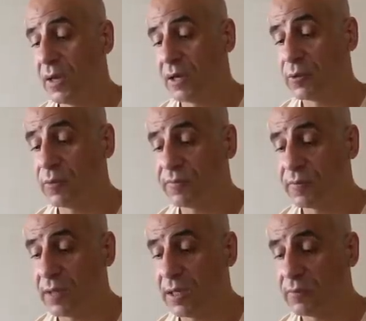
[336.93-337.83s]
I
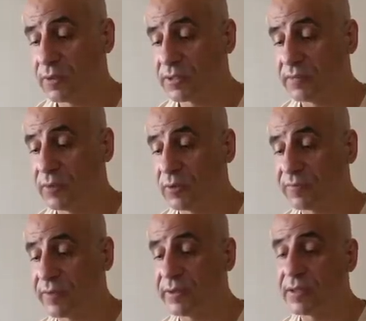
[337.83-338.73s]
was
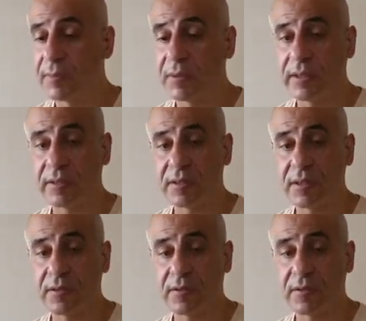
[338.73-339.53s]
involved very deeply in